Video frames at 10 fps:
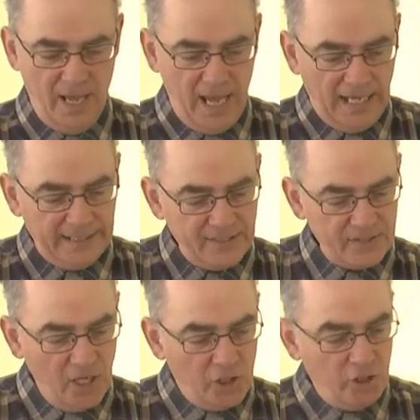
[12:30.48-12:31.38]
And he
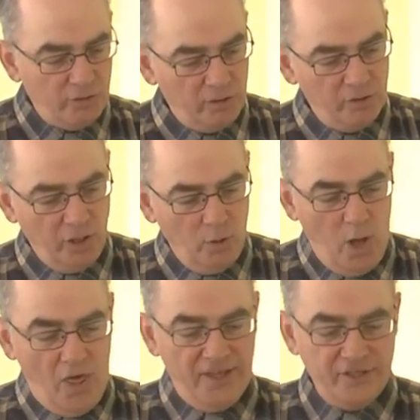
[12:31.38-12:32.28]
says you don't
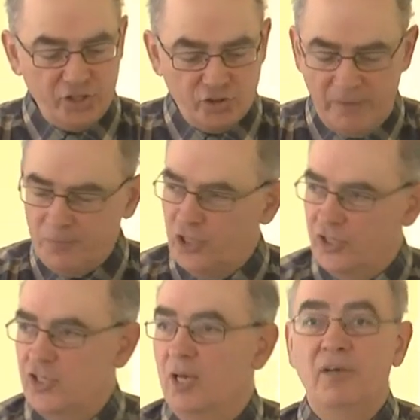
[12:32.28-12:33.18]
know the
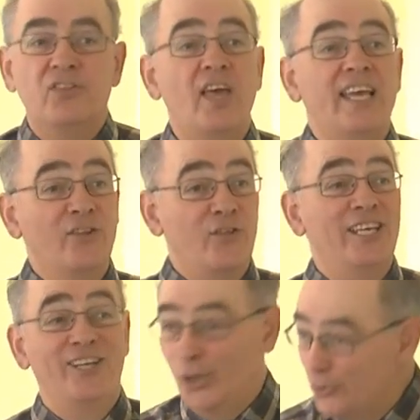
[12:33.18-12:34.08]
scriptures, but they are
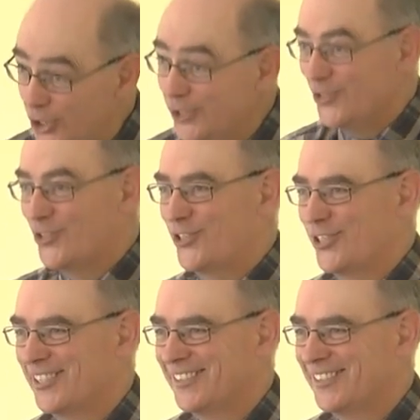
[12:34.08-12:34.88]
theologians.